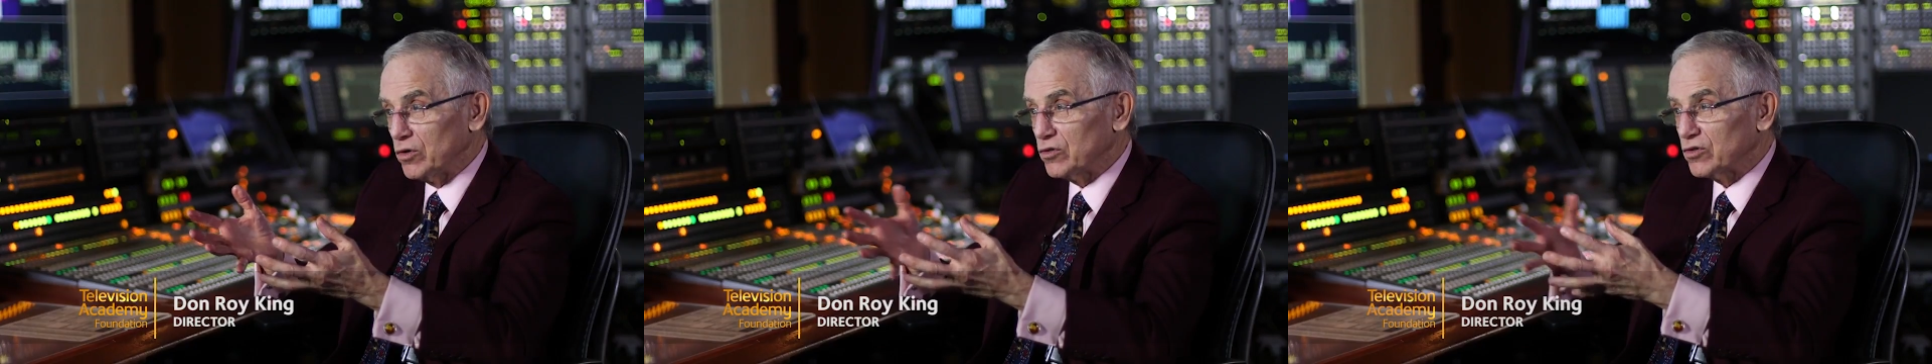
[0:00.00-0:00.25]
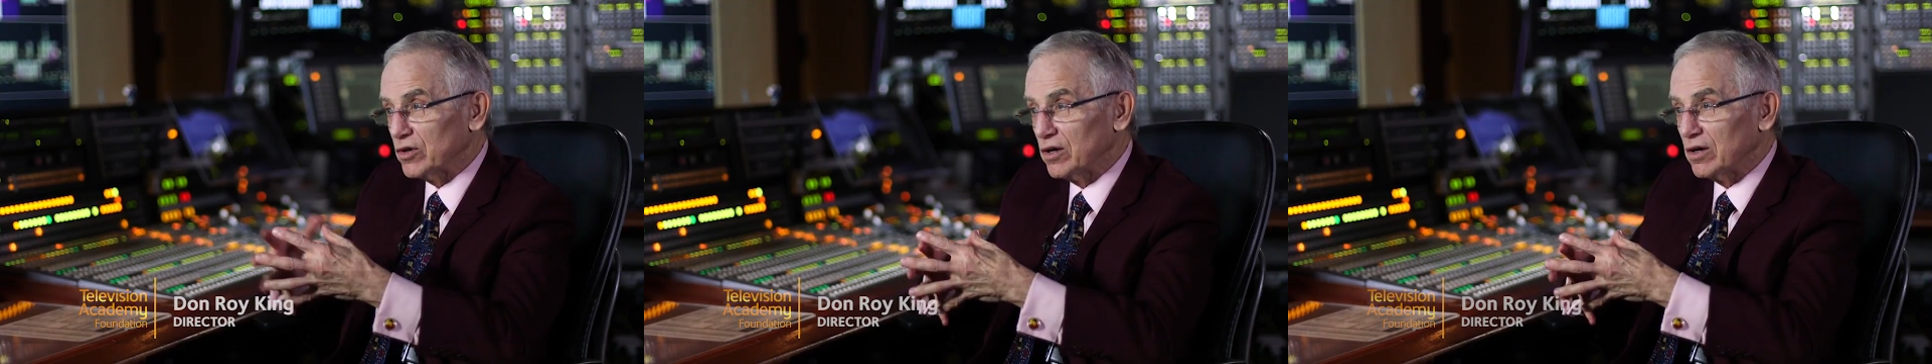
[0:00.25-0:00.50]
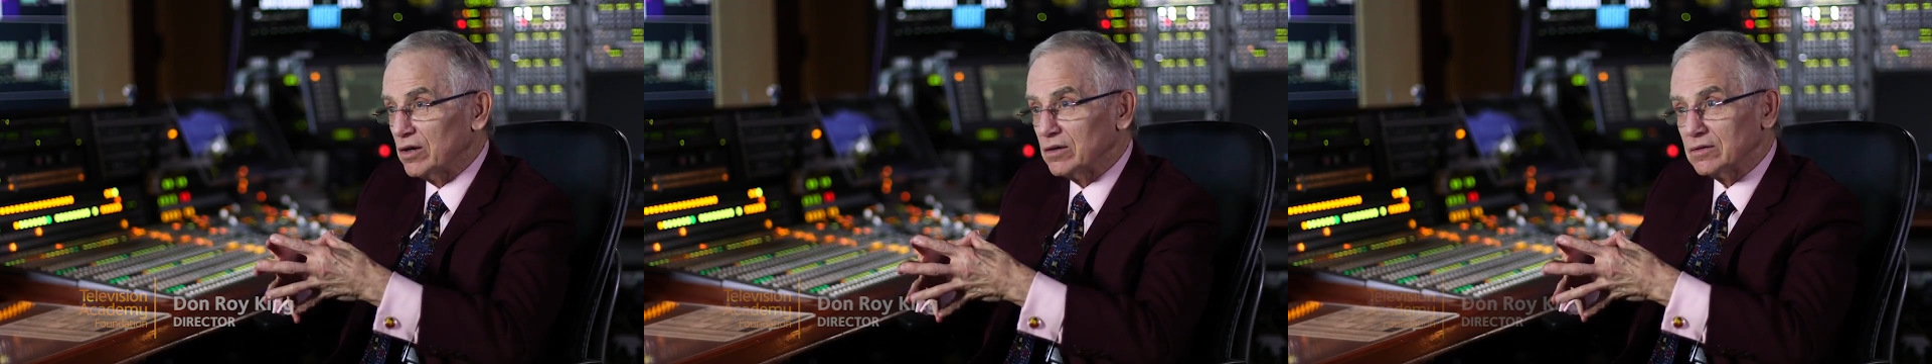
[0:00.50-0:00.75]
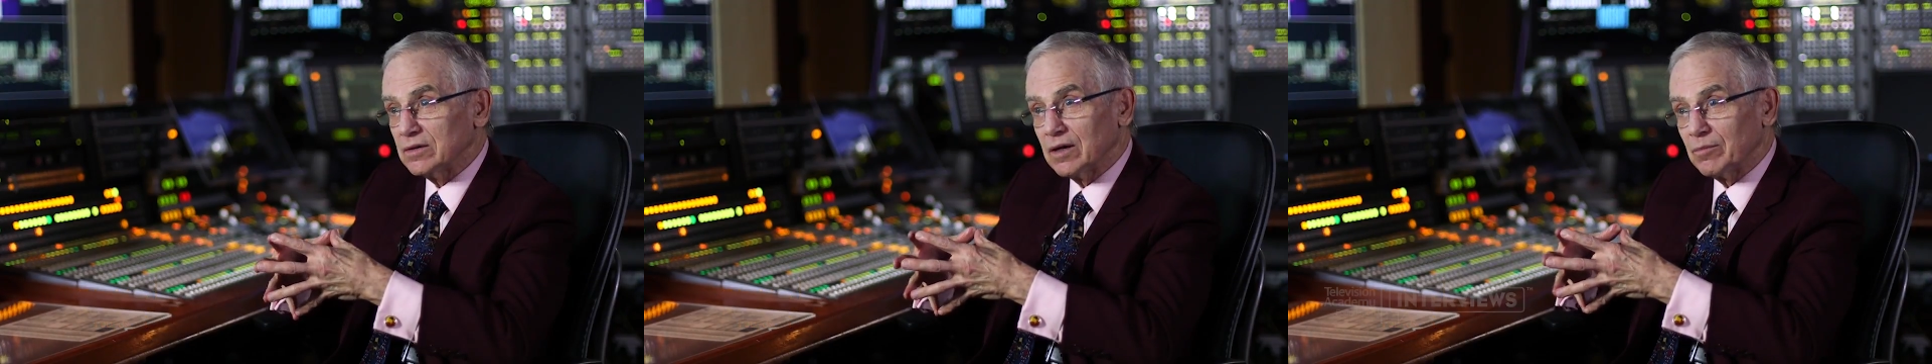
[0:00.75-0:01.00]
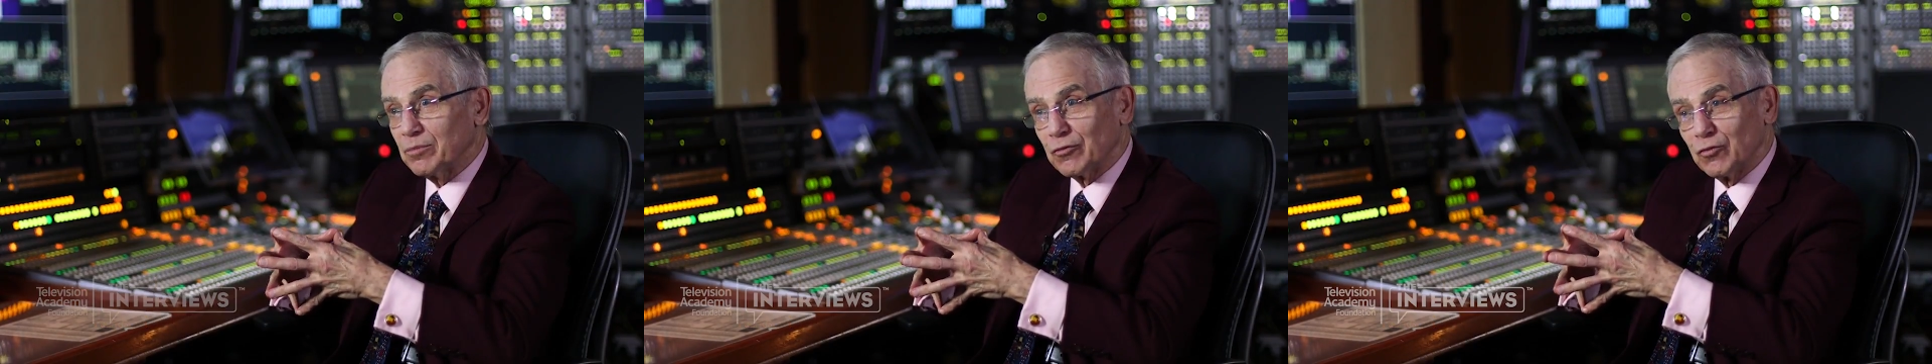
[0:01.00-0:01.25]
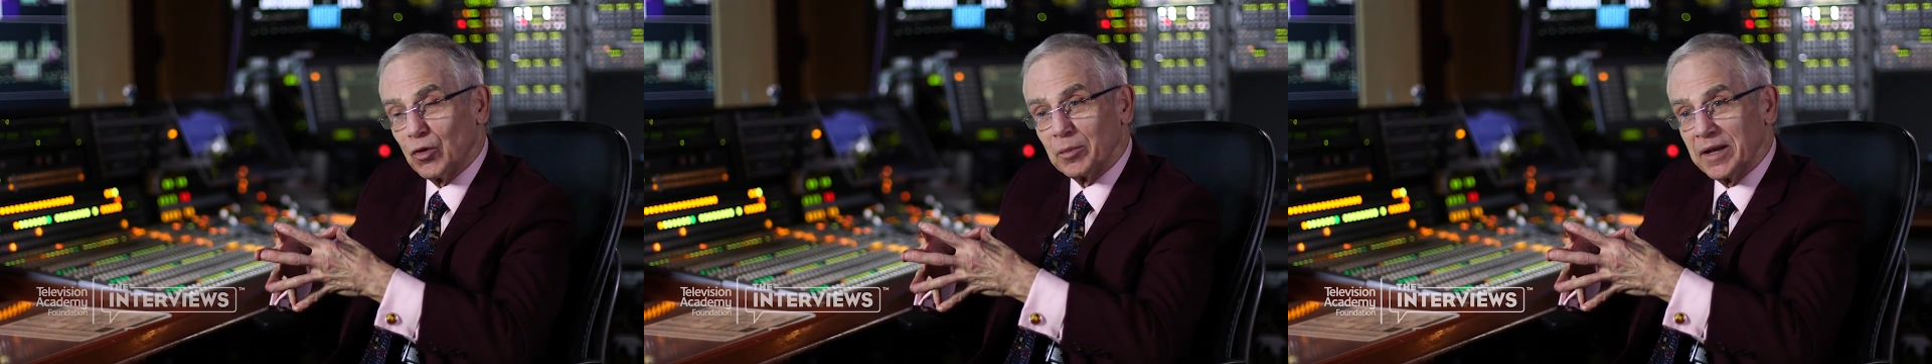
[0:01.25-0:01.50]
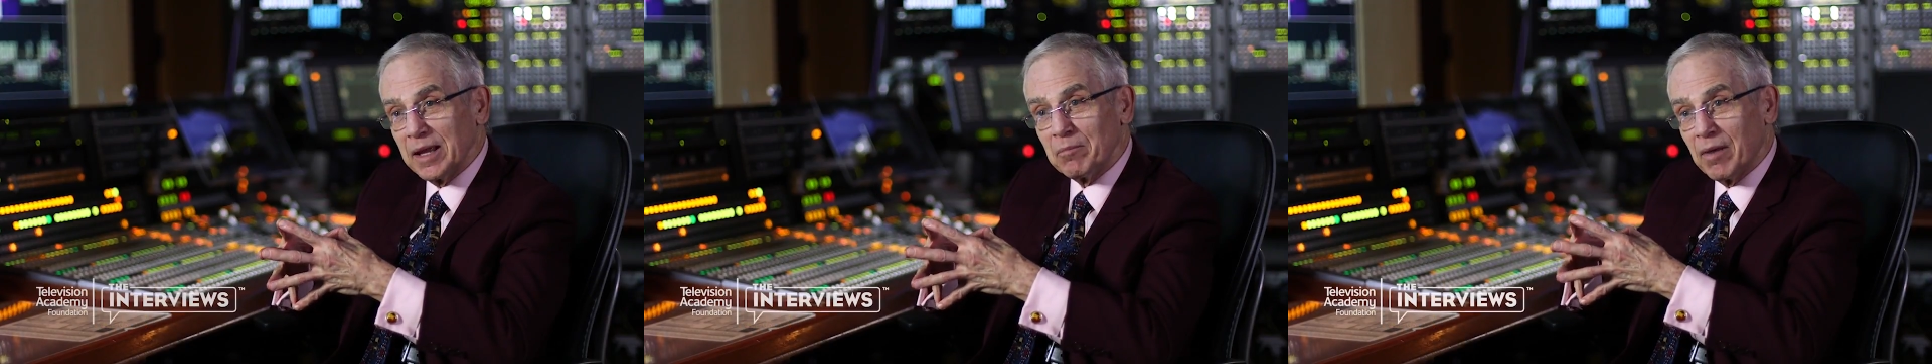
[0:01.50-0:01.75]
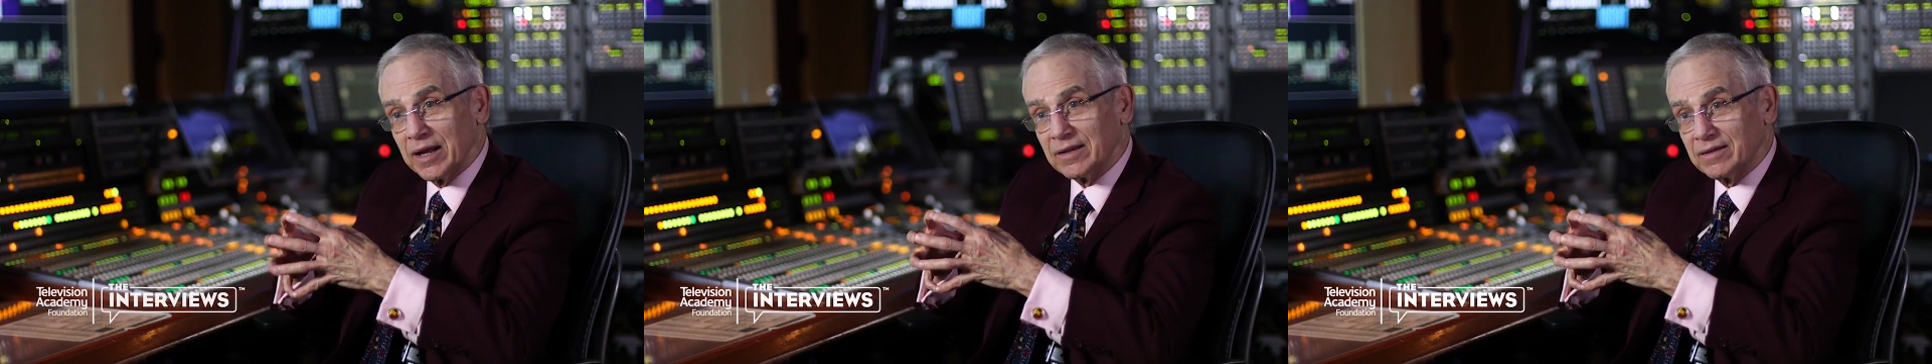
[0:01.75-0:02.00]
was uh, a performer
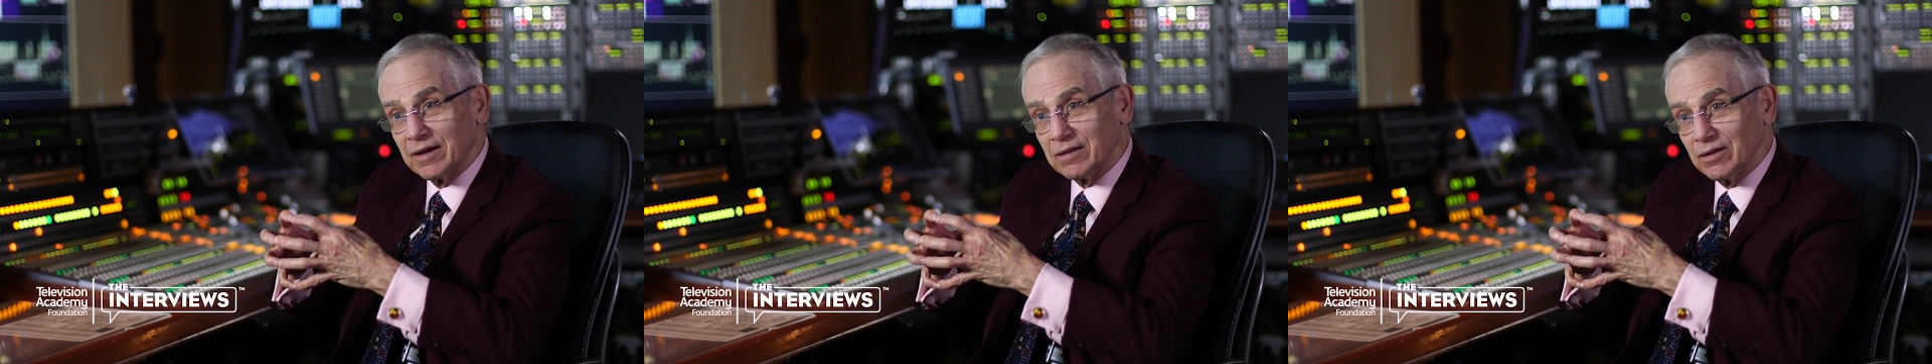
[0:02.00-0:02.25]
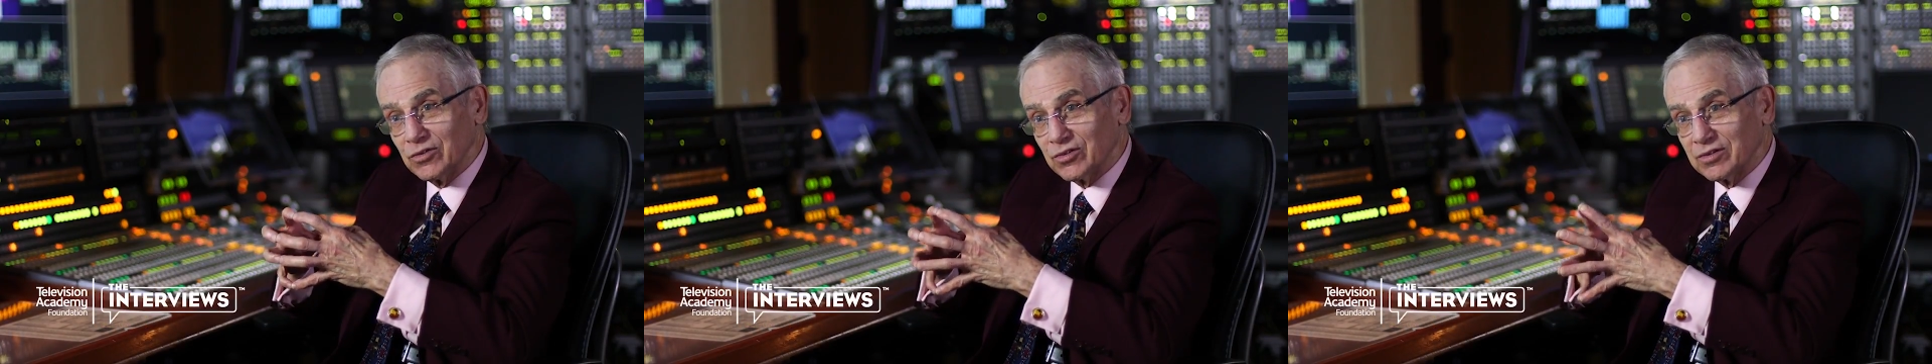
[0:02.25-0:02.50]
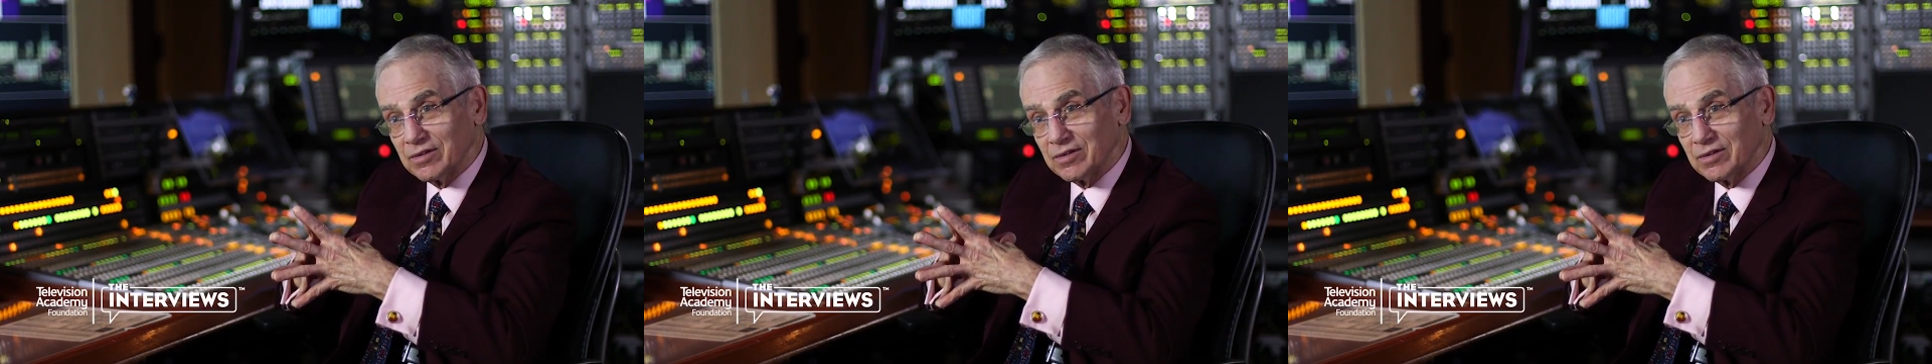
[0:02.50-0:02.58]
named Mike Douglas.